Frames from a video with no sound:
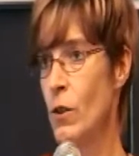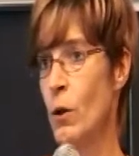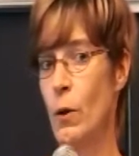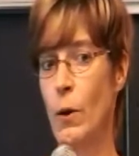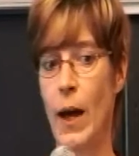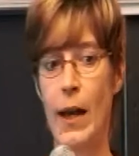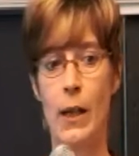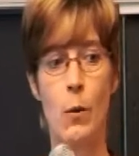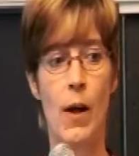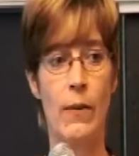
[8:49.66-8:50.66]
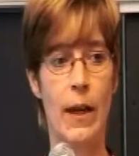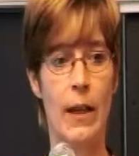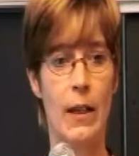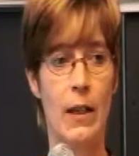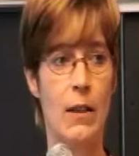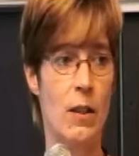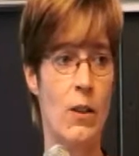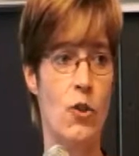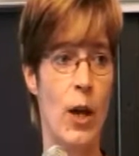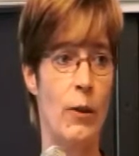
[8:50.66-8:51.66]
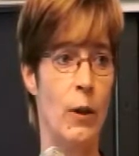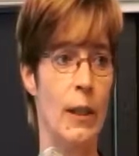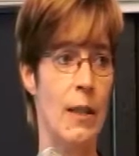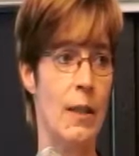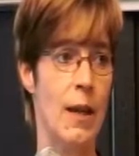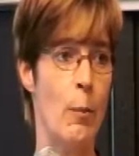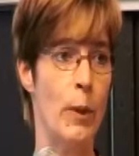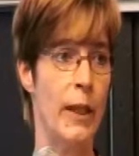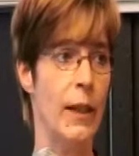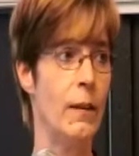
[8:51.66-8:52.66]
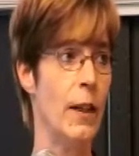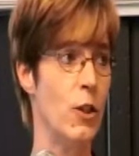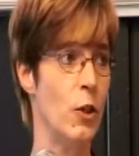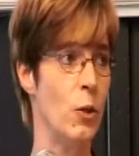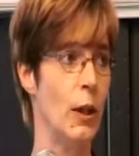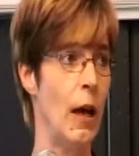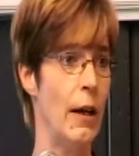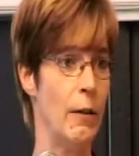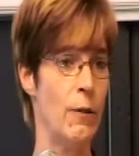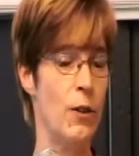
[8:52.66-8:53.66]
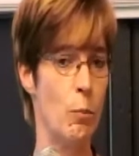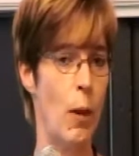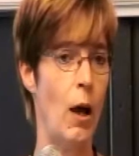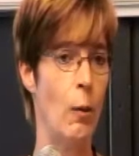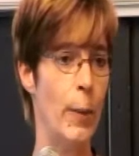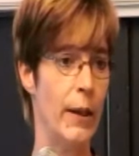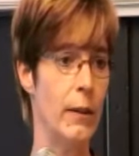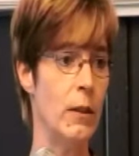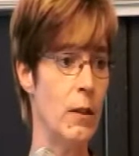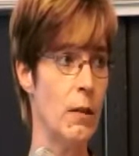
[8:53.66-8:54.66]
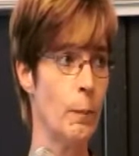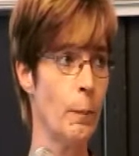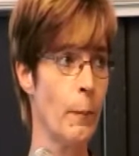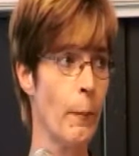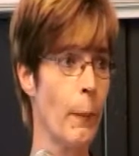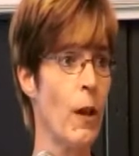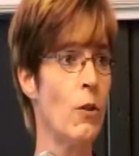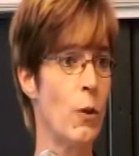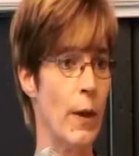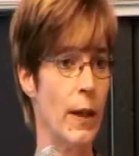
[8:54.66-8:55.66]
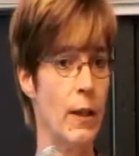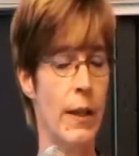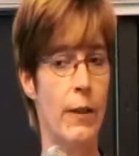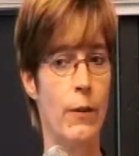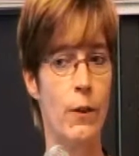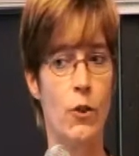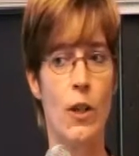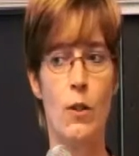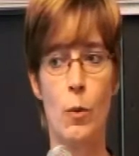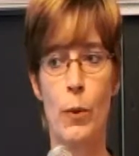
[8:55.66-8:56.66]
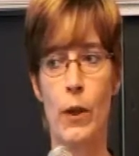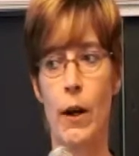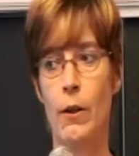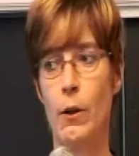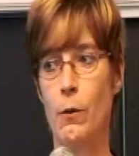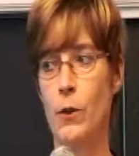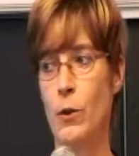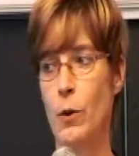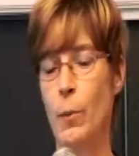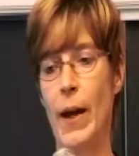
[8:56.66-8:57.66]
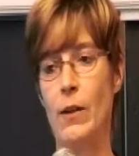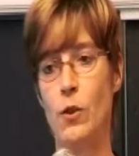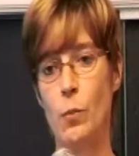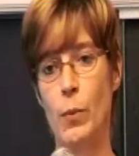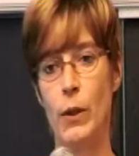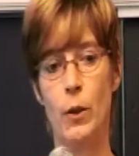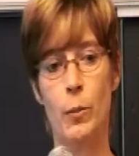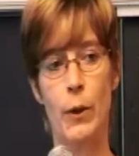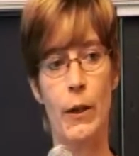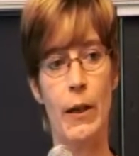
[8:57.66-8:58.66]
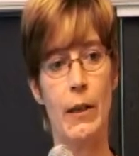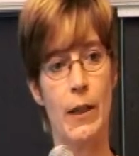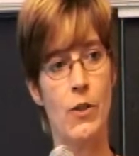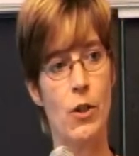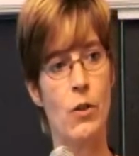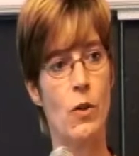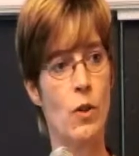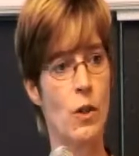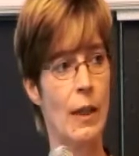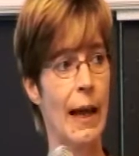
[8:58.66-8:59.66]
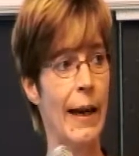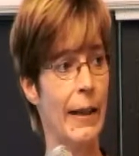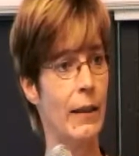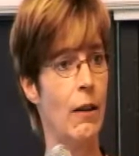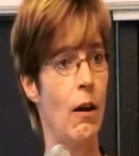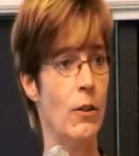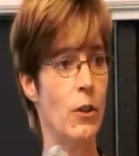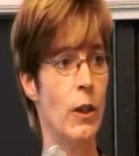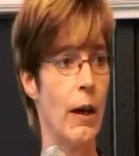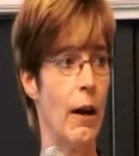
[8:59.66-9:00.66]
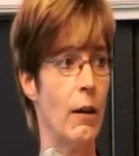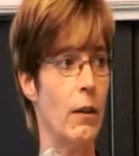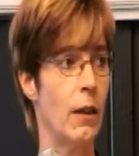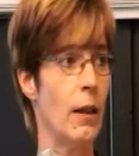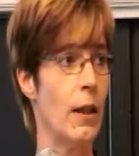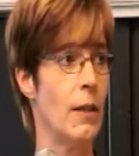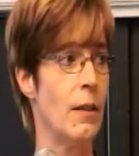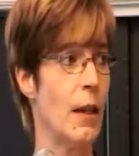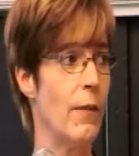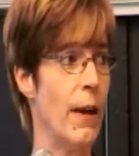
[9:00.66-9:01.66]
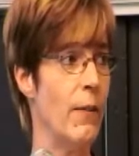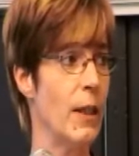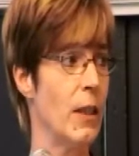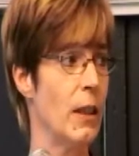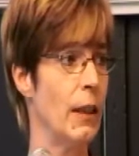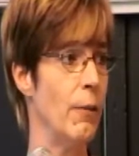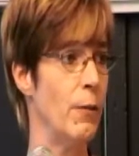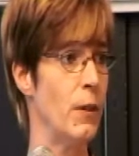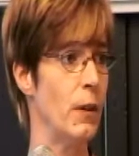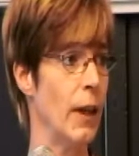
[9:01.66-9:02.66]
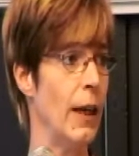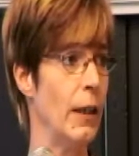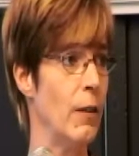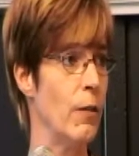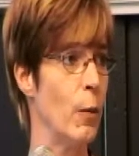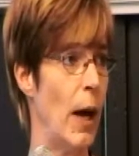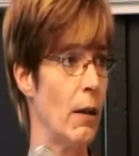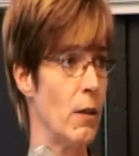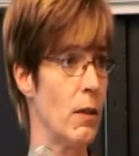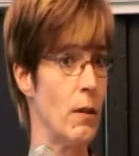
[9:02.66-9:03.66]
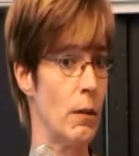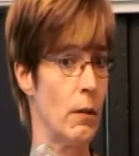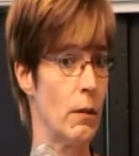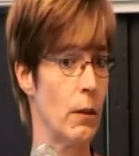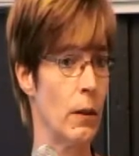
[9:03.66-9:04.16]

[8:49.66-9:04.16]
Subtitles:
So anyone that is in general assembly, they do a lot of small builds. So they can take their adjustable cart over to their bench, build their product, and just slide it onto the cart instead of having to lift any of the boxes.